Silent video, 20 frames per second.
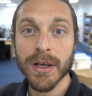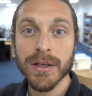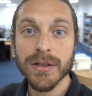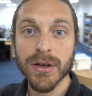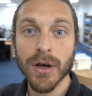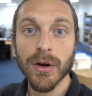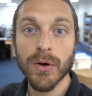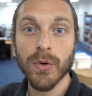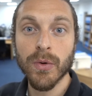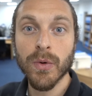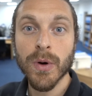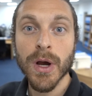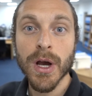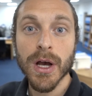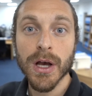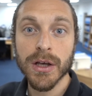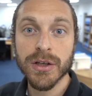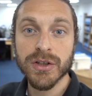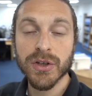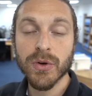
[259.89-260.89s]
So
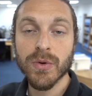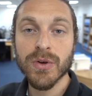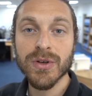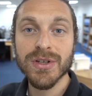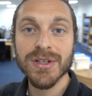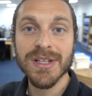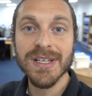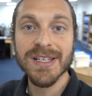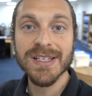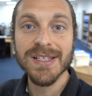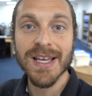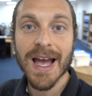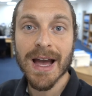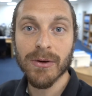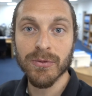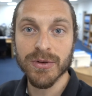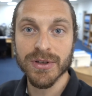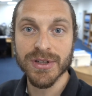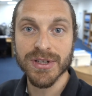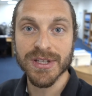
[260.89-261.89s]
as soon as the
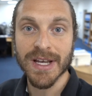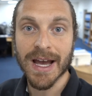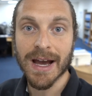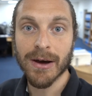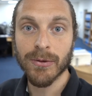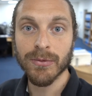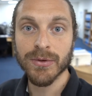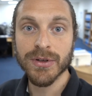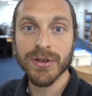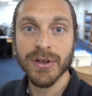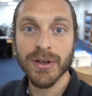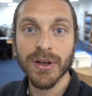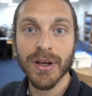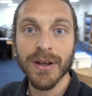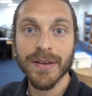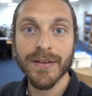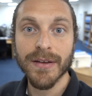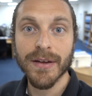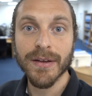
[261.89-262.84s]
sounder sound,